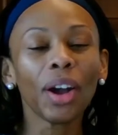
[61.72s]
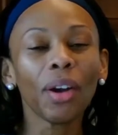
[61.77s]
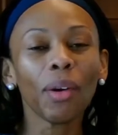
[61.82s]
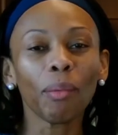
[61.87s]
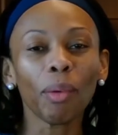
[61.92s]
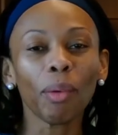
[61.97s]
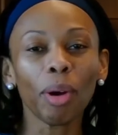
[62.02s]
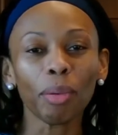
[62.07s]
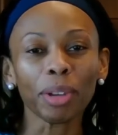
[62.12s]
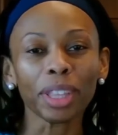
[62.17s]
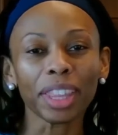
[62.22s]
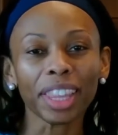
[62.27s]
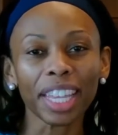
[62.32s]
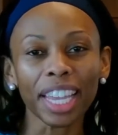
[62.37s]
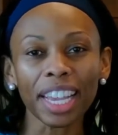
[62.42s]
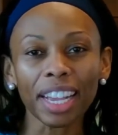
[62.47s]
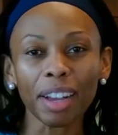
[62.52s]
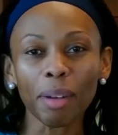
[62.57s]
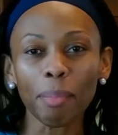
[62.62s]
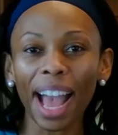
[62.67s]
what we
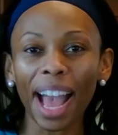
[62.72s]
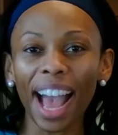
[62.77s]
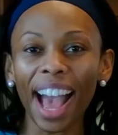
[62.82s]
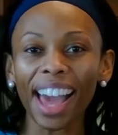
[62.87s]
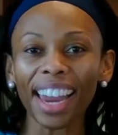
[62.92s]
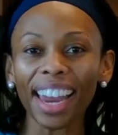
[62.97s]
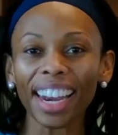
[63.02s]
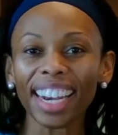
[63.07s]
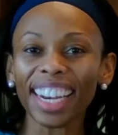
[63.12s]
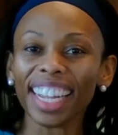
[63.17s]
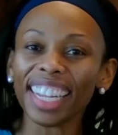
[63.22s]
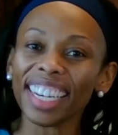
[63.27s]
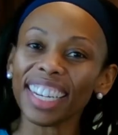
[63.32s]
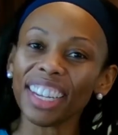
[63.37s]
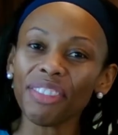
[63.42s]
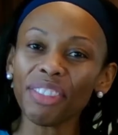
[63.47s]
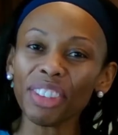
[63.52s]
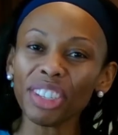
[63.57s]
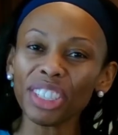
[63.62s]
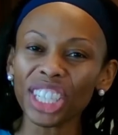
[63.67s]
think about it, and
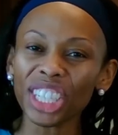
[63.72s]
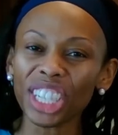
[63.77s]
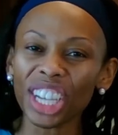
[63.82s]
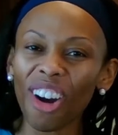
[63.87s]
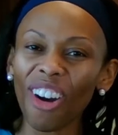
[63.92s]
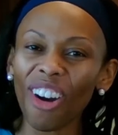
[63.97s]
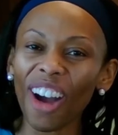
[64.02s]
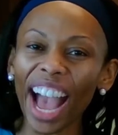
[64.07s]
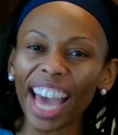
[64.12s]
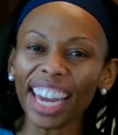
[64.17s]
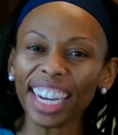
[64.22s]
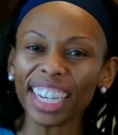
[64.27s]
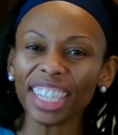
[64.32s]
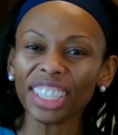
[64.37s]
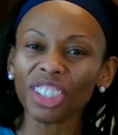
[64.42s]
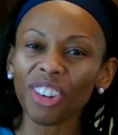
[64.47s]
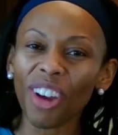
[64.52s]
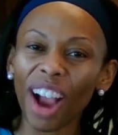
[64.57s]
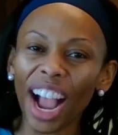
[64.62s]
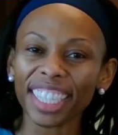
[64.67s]
if you should go out
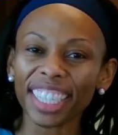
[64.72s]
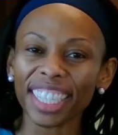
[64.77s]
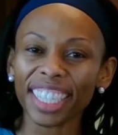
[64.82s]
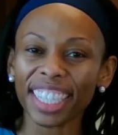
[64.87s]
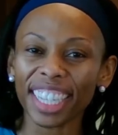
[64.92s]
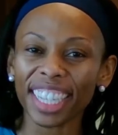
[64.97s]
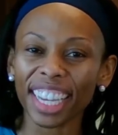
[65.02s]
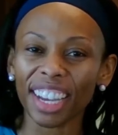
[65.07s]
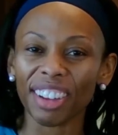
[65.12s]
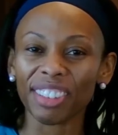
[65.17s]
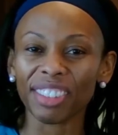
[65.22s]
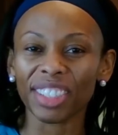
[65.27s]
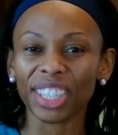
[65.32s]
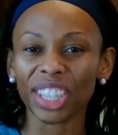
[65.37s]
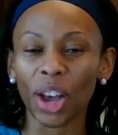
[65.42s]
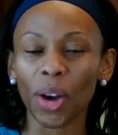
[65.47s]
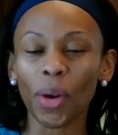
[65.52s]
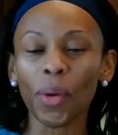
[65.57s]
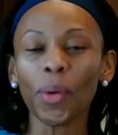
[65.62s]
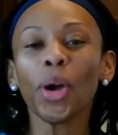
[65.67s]
and try it yourself.
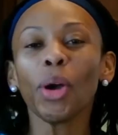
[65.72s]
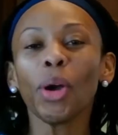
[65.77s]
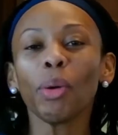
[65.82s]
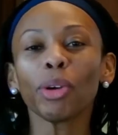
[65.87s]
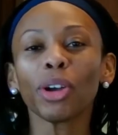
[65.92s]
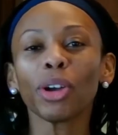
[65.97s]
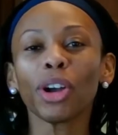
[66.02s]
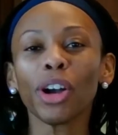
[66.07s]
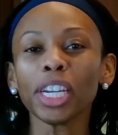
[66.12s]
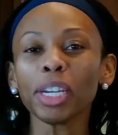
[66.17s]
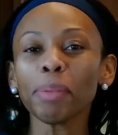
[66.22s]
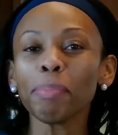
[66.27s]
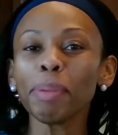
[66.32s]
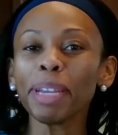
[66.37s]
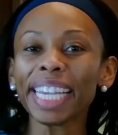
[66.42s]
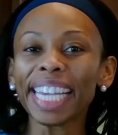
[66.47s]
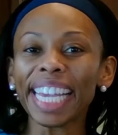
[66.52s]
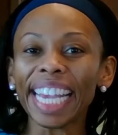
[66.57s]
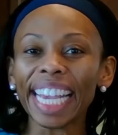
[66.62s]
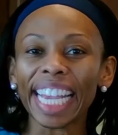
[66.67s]
So we're going to
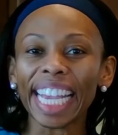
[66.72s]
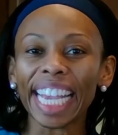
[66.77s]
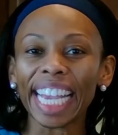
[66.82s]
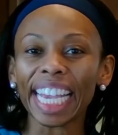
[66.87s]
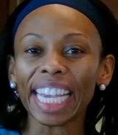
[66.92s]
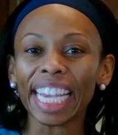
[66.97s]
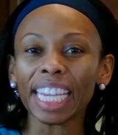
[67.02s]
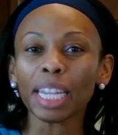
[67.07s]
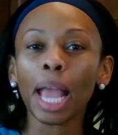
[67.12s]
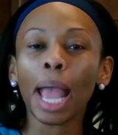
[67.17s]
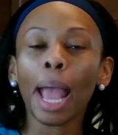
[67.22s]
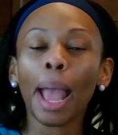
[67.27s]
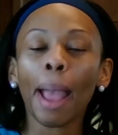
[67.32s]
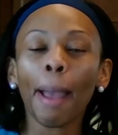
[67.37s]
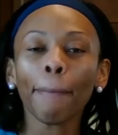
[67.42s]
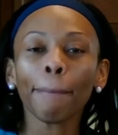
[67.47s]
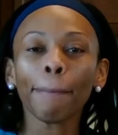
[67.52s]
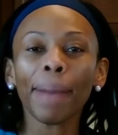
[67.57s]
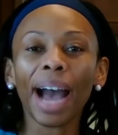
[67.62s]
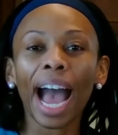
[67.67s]
begin
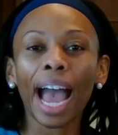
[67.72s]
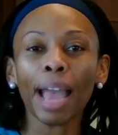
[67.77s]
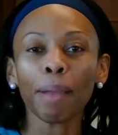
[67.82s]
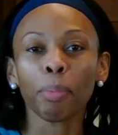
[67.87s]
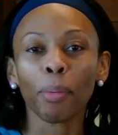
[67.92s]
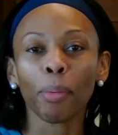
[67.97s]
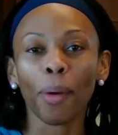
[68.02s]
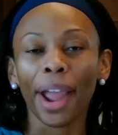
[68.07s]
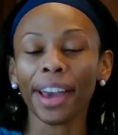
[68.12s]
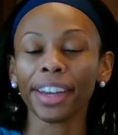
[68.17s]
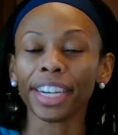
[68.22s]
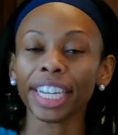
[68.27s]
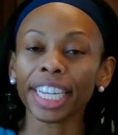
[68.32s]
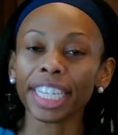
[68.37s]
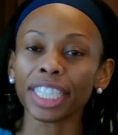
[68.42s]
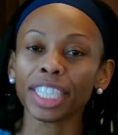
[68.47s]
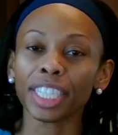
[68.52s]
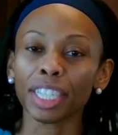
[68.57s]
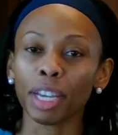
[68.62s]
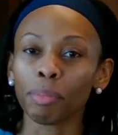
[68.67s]
by
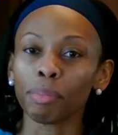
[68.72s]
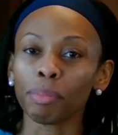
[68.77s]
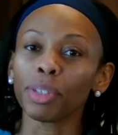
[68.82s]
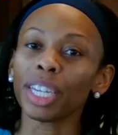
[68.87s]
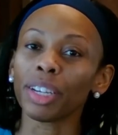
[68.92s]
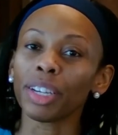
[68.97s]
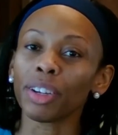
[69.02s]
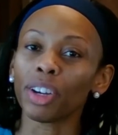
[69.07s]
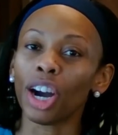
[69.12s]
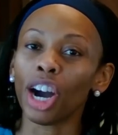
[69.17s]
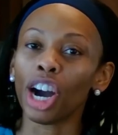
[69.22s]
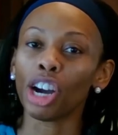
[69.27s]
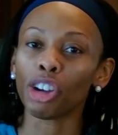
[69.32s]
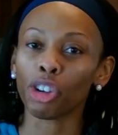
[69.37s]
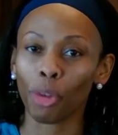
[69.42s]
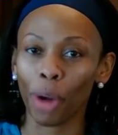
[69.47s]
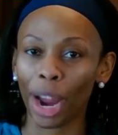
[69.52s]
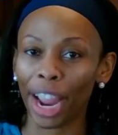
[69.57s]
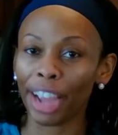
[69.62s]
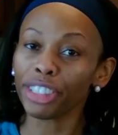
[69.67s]
browning some
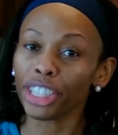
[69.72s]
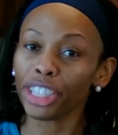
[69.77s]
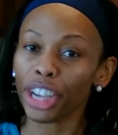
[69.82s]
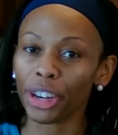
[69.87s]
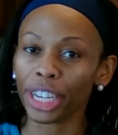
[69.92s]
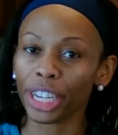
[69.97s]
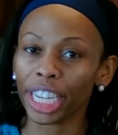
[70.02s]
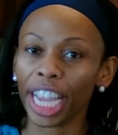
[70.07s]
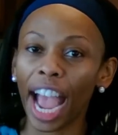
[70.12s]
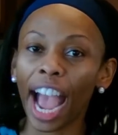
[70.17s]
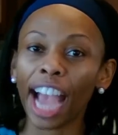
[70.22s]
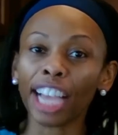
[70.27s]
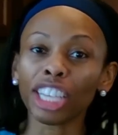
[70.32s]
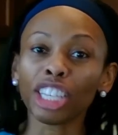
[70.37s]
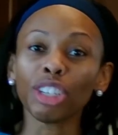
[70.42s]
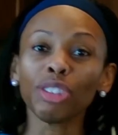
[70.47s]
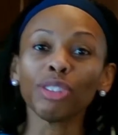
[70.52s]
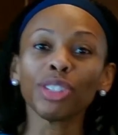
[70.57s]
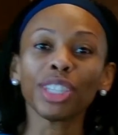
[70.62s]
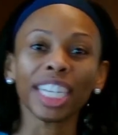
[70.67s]
ground turkey.
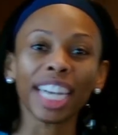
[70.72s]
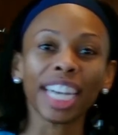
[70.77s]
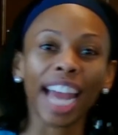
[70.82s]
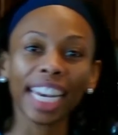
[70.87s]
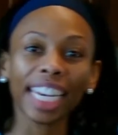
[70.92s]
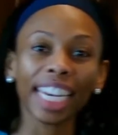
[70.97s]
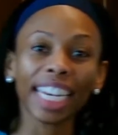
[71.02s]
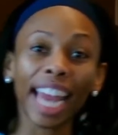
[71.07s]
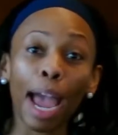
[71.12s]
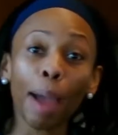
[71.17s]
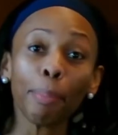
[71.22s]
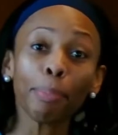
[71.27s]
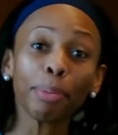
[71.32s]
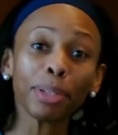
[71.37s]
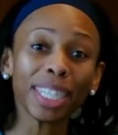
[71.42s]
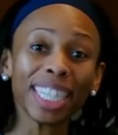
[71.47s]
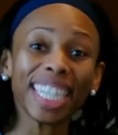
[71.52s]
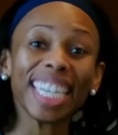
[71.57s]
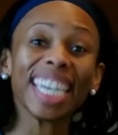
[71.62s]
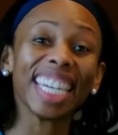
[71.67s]
I use the
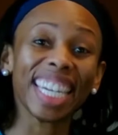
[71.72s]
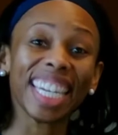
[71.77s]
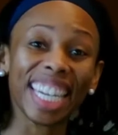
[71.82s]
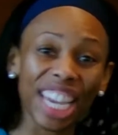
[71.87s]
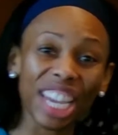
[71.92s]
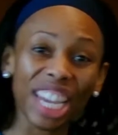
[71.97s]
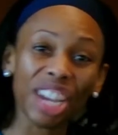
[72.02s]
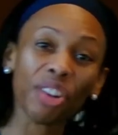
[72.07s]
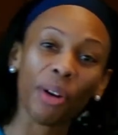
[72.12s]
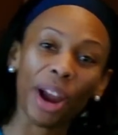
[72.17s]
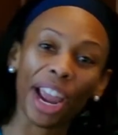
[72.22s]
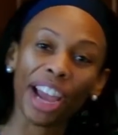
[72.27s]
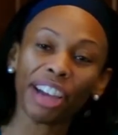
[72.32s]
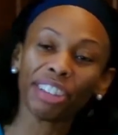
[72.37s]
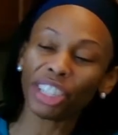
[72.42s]
99% lean ground